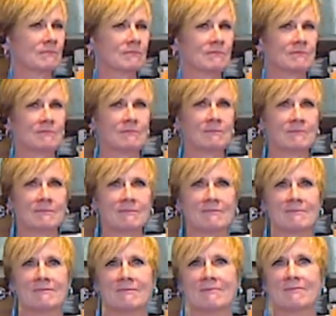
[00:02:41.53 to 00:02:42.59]

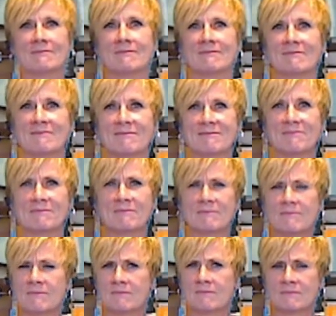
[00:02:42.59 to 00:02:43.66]

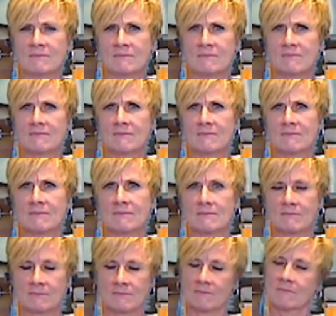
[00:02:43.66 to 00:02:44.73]

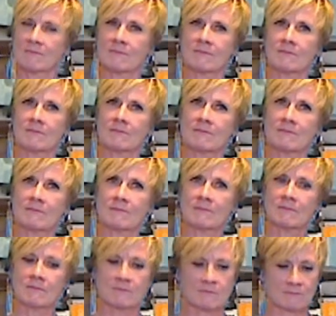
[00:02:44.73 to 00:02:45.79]

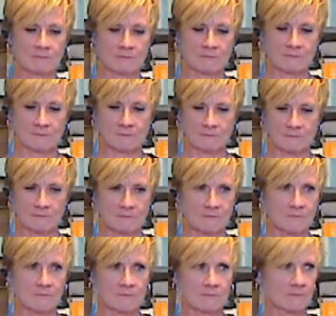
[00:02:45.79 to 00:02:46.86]

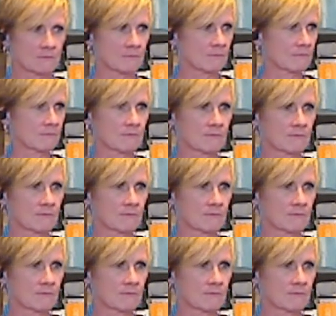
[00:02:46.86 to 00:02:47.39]
This person isn't speaking.